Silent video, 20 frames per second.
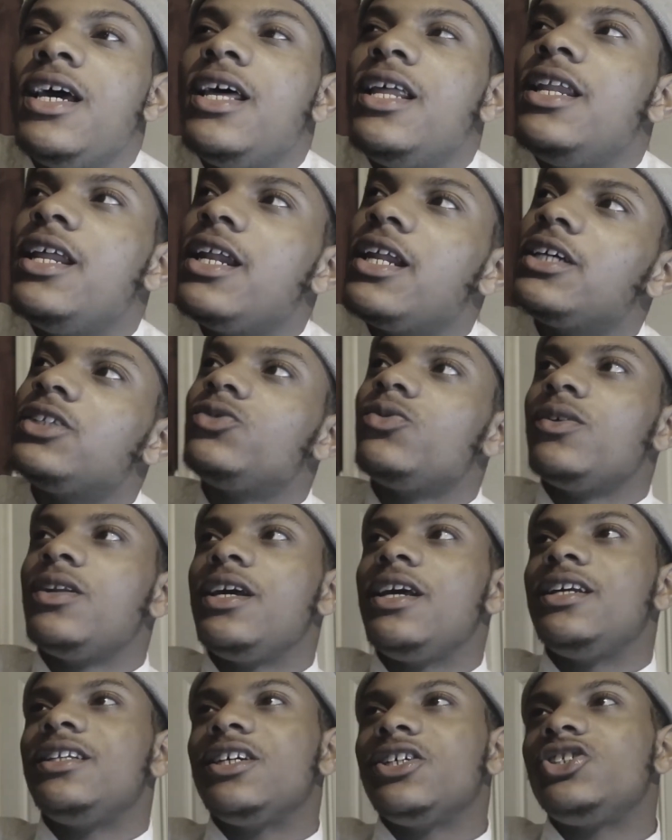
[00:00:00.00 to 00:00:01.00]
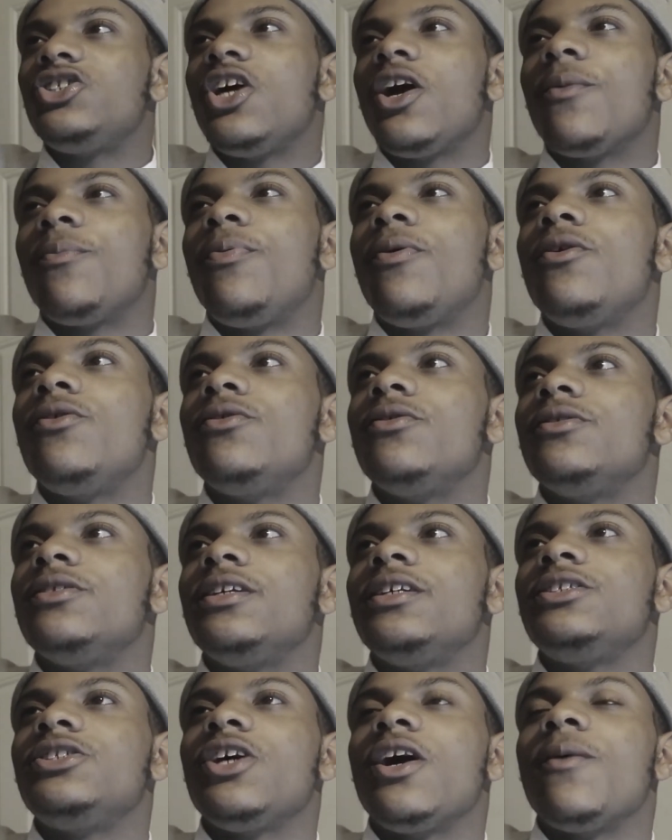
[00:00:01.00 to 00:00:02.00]
Then that's when they
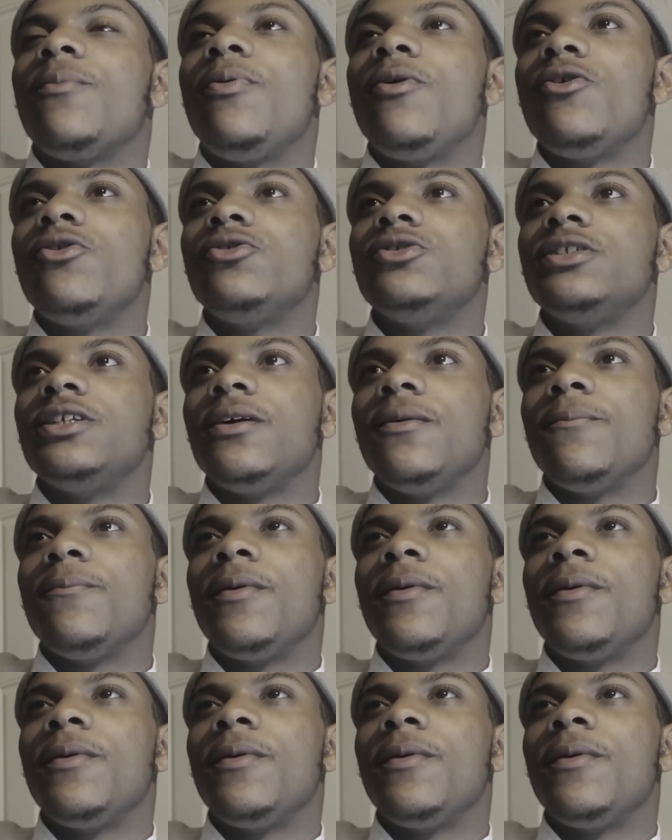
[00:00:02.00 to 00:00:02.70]
start posing.